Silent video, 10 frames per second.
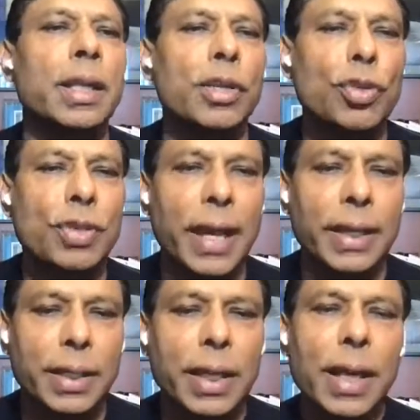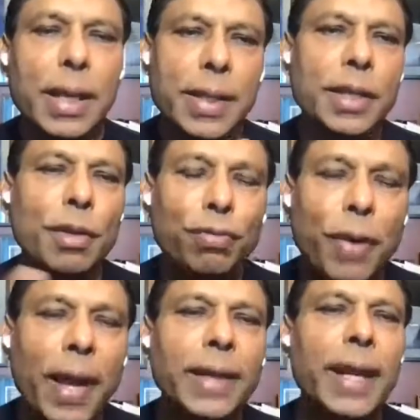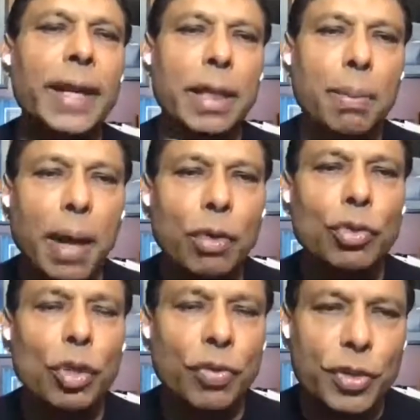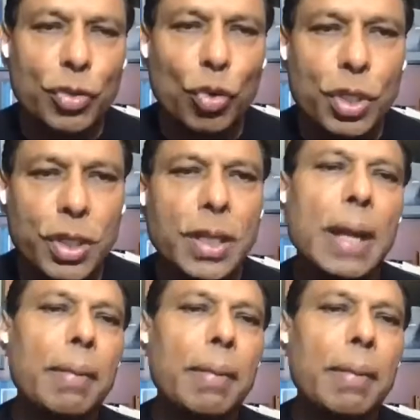in the society. There is a finite amount of resources.